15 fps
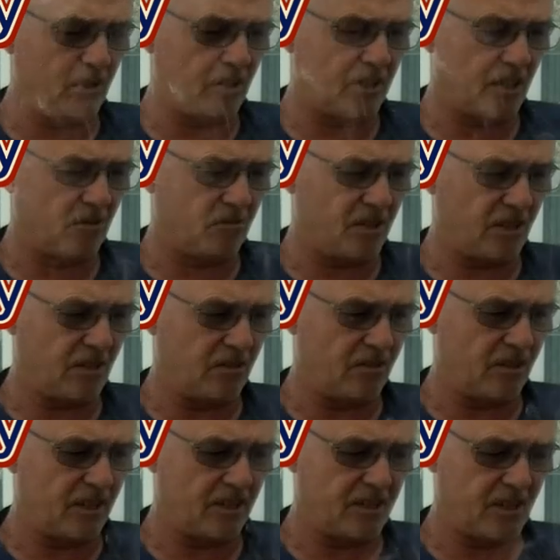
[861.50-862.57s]
the Deltic on
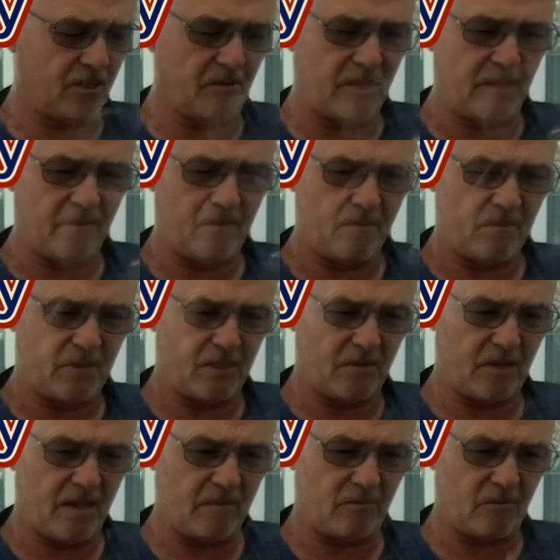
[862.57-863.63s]
there, shall we? See
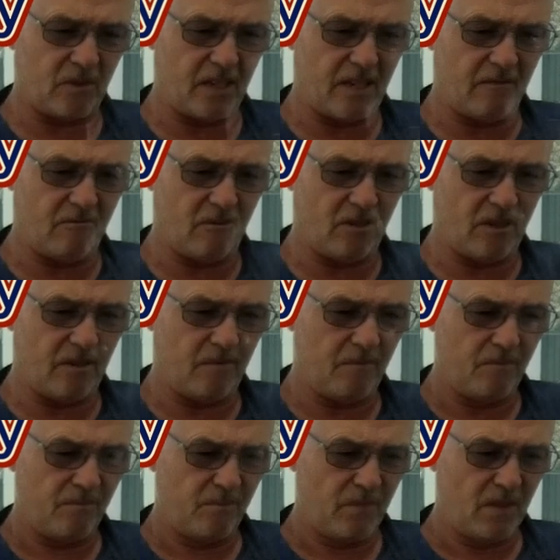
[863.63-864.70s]
what happens with that. Right.
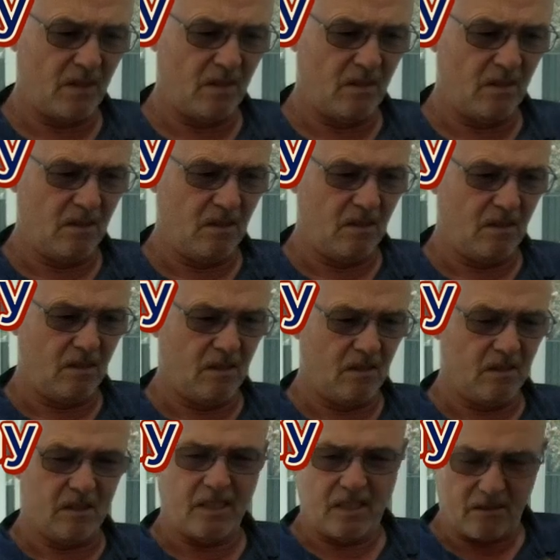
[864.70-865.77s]

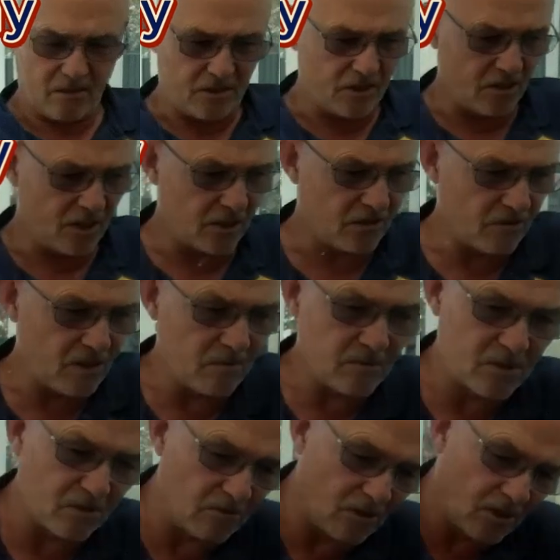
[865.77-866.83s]
Yeah, 33
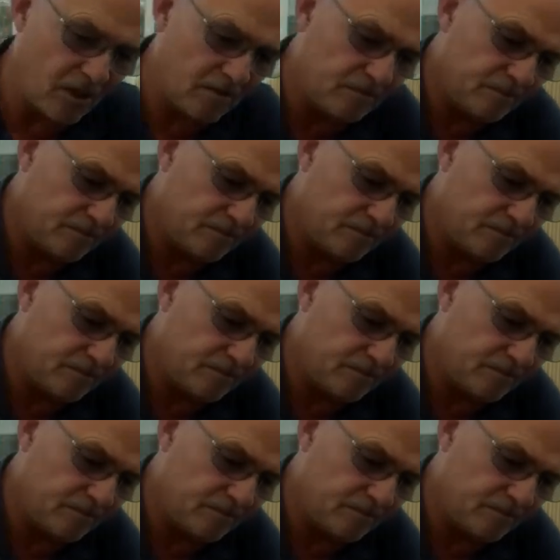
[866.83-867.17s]
was alright.